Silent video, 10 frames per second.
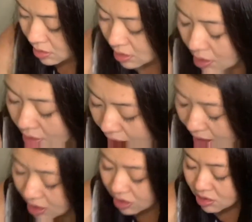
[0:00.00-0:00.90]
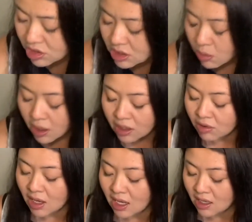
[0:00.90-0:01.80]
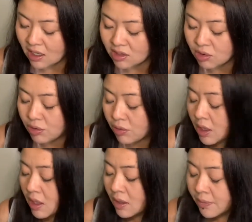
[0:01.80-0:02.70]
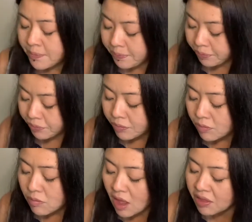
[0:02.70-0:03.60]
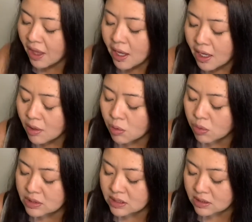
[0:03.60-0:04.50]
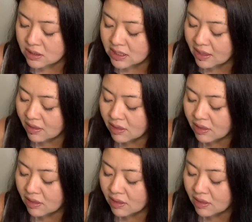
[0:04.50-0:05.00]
okay? They're just wanting their cake and eat it too. They, see,